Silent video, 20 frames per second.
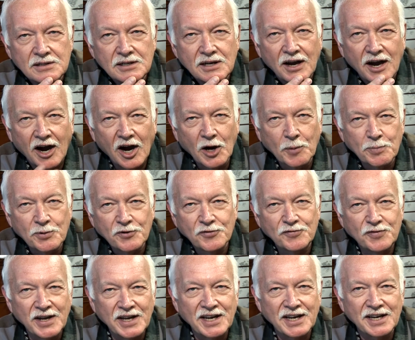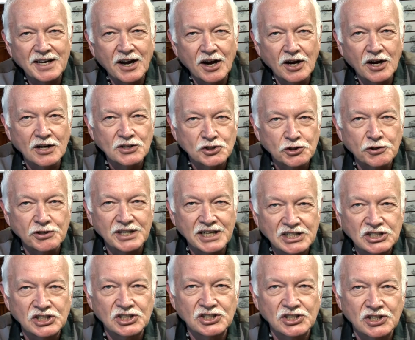our
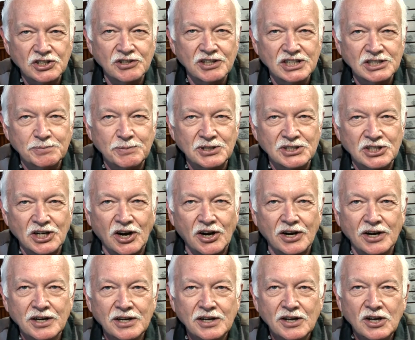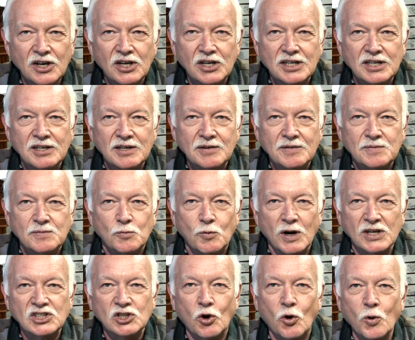traditions of Christmas are
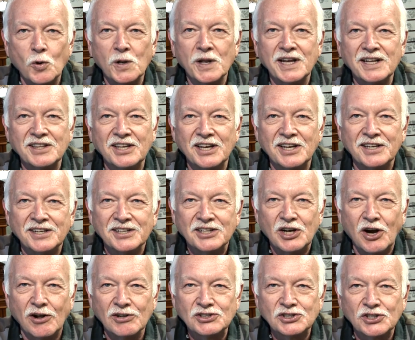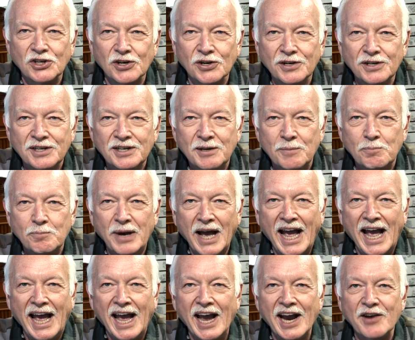what's holding the culture
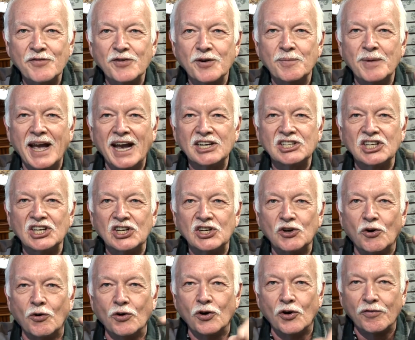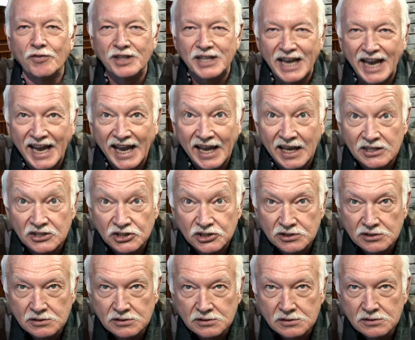back from actually going over the edge
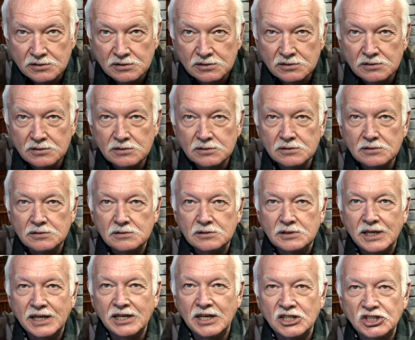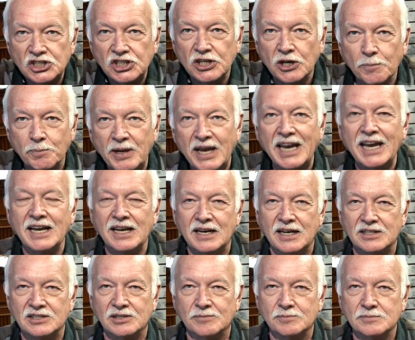into sheer
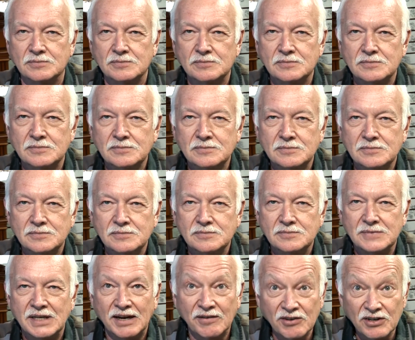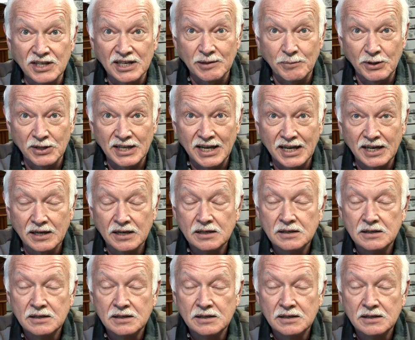paganism. Ever think about that?